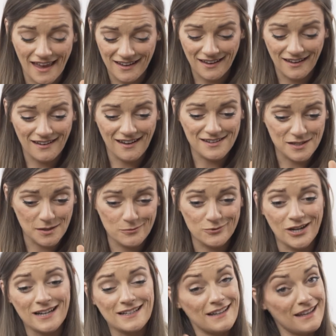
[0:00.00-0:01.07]
aka subtracting
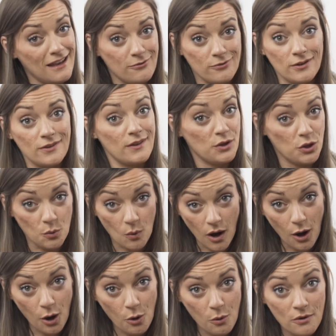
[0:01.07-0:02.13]
subtracting everything you
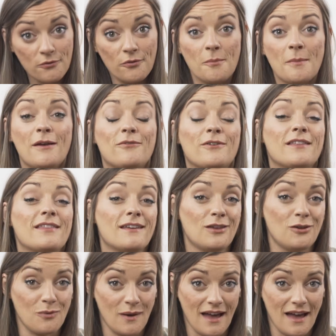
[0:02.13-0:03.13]
owe from everything you